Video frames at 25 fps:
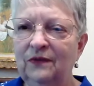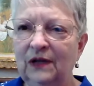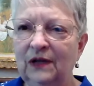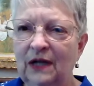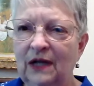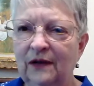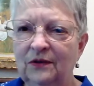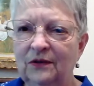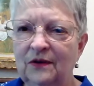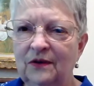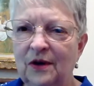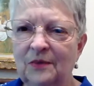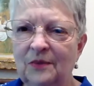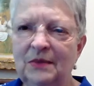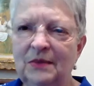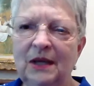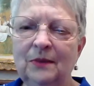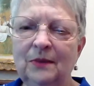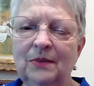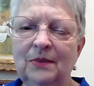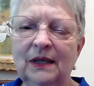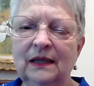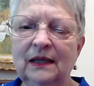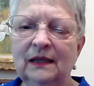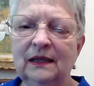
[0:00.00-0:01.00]
and I thought
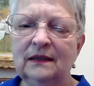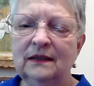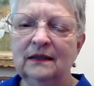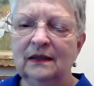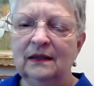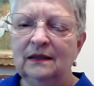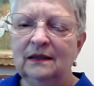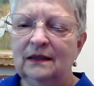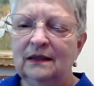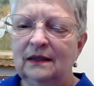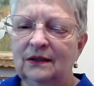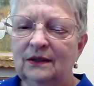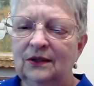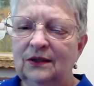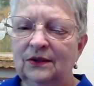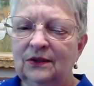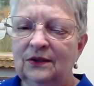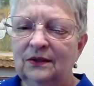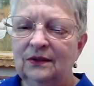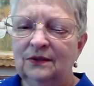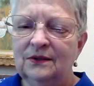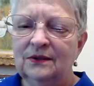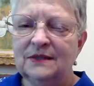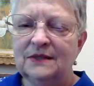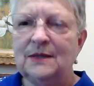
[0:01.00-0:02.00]
maybe
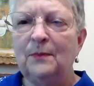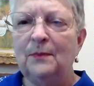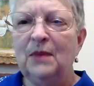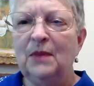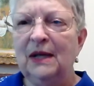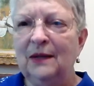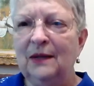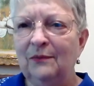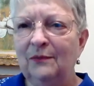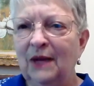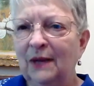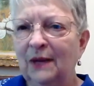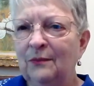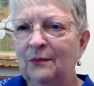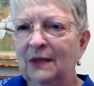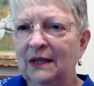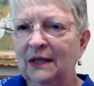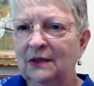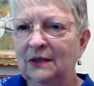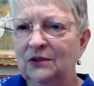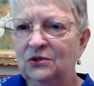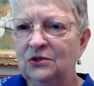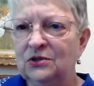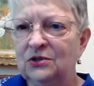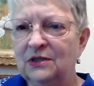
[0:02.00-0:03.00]
somebody might be
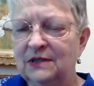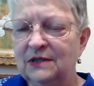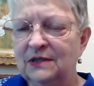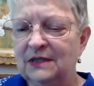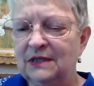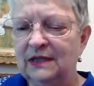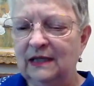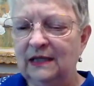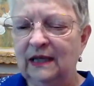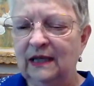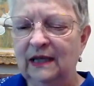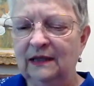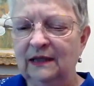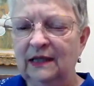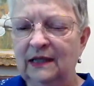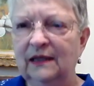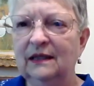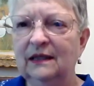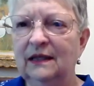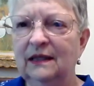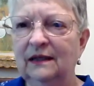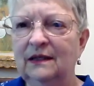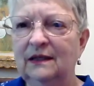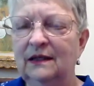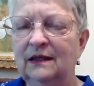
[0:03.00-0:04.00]
interested in it,
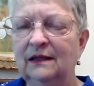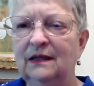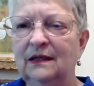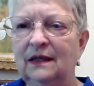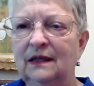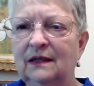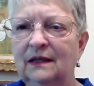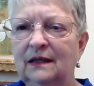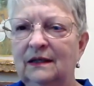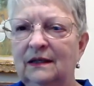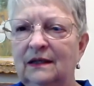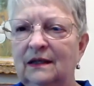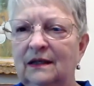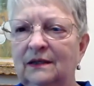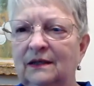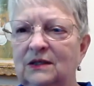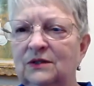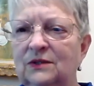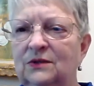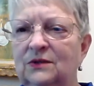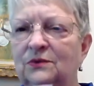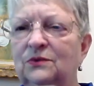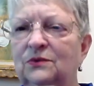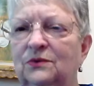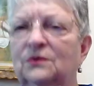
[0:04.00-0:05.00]
and I
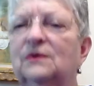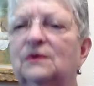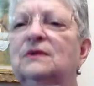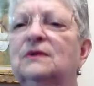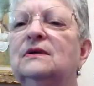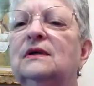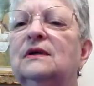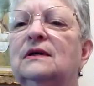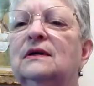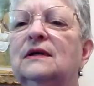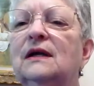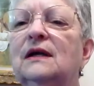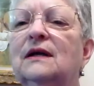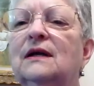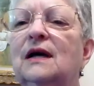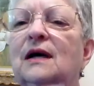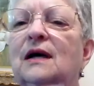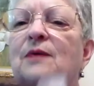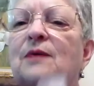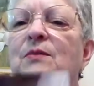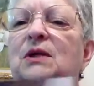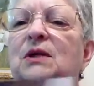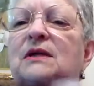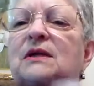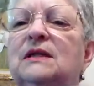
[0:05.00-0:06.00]
don't.
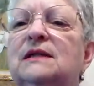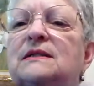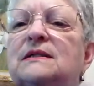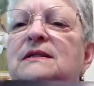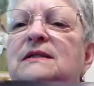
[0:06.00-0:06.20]
I'm gonna